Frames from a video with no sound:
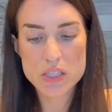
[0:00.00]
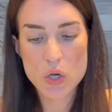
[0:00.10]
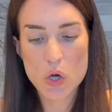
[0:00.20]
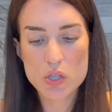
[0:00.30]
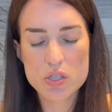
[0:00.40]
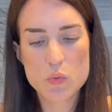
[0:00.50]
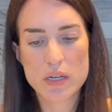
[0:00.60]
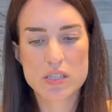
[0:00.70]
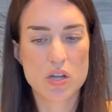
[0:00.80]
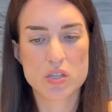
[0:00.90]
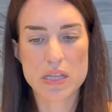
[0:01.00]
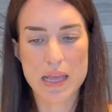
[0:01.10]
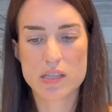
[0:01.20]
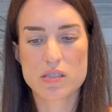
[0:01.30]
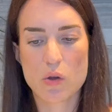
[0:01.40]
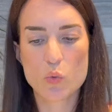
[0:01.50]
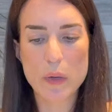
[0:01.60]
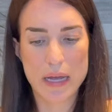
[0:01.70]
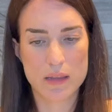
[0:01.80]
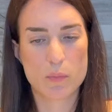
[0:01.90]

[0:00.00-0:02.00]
So this one is not like so bad,